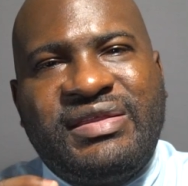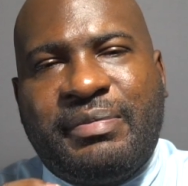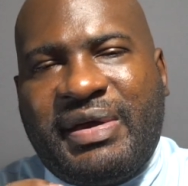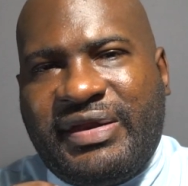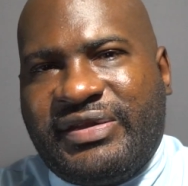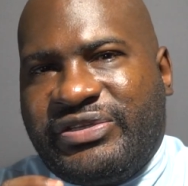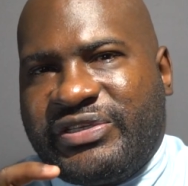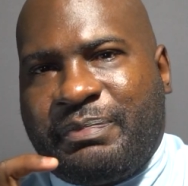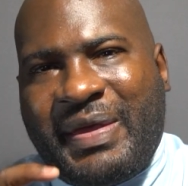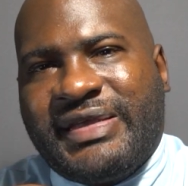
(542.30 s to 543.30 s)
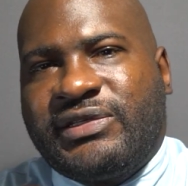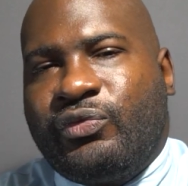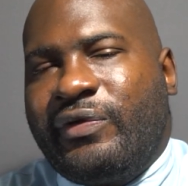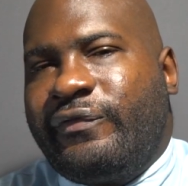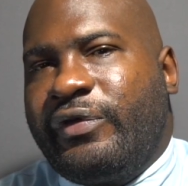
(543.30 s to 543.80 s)
the money to just pay
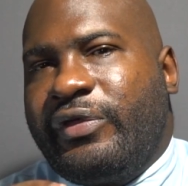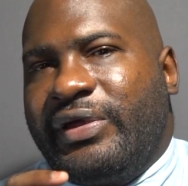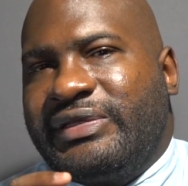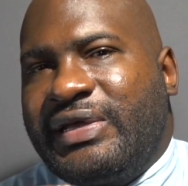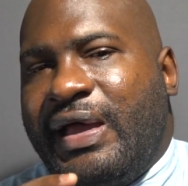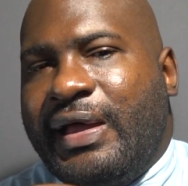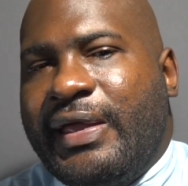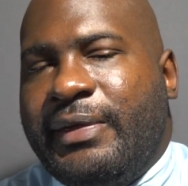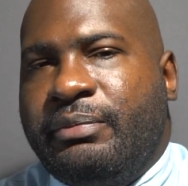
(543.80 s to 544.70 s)
someone for their time,